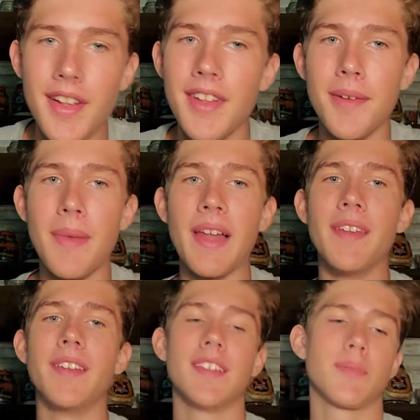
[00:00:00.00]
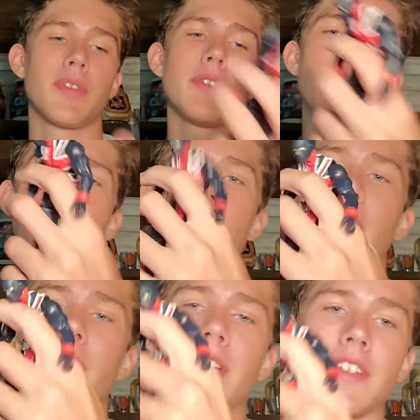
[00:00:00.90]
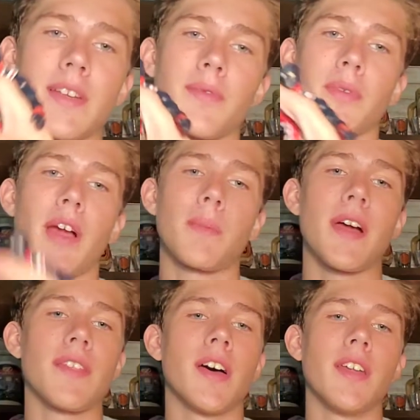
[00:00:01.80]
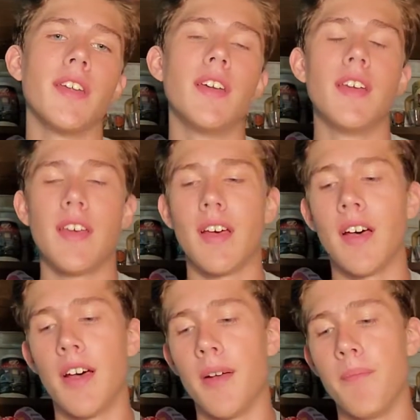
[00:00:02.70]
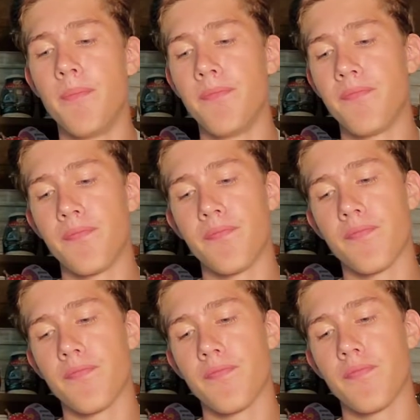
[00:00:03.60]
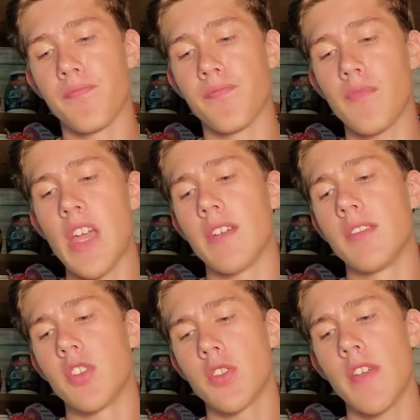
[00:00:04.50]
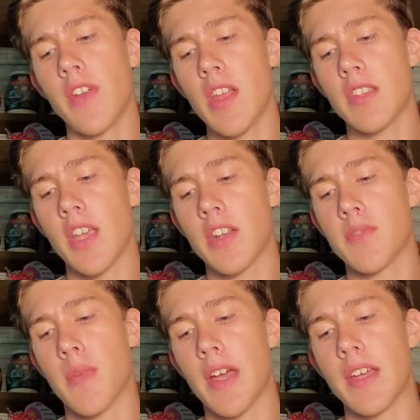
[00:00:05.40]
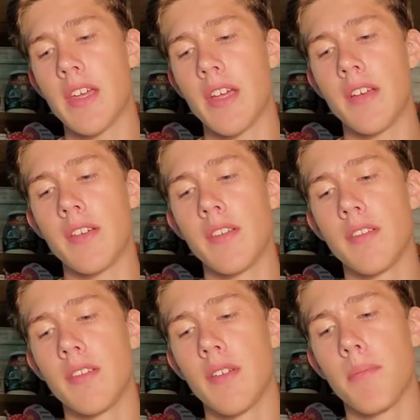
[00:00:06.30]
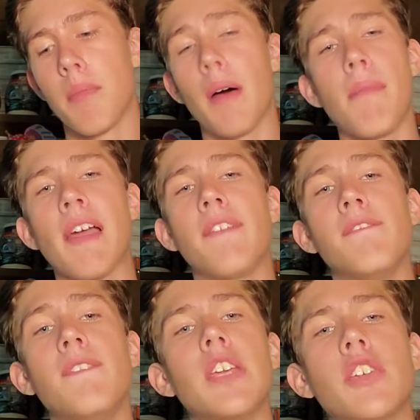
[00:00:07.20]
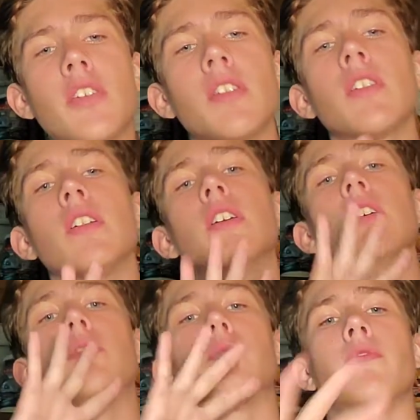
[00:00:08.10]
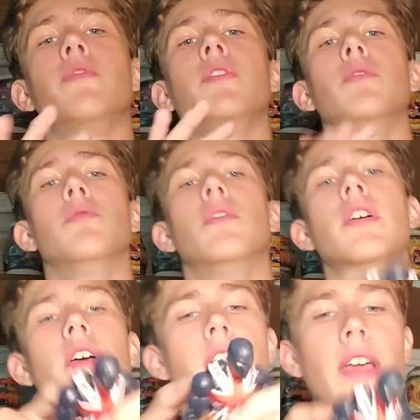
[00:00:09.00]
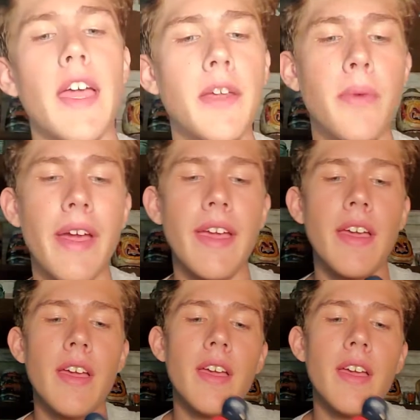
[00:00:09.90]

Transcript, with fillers: never mind. It's pretty rounded out except for Rock Python. Um, yeah, so 7 out of 10 is my, uh, my official review. Anyway,